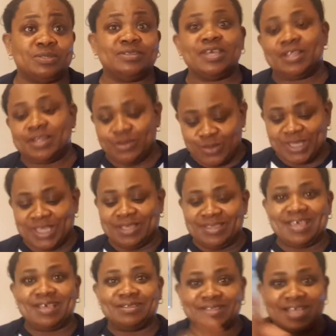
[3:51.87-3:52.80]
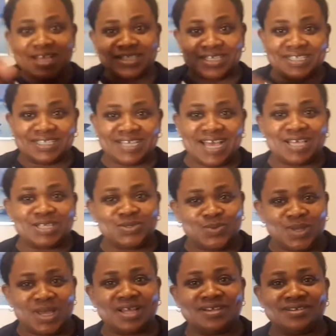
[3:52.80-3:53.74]
Okay. Yeah, that's it, guys.
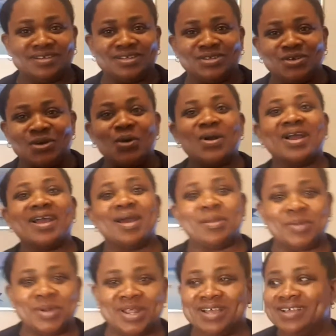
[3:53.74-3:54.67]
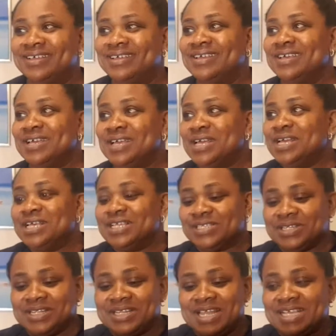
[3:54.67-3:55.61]
We agreed on camera.
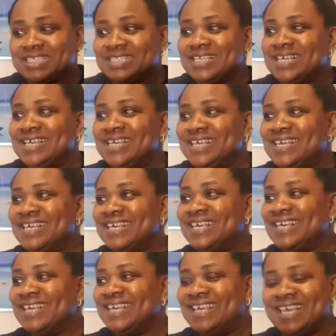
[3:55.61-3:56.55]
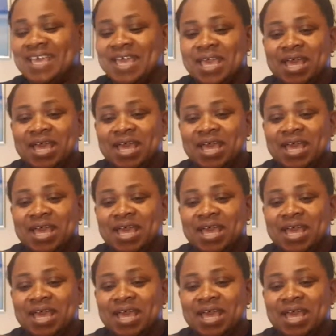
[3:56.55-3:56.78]
So the next thing.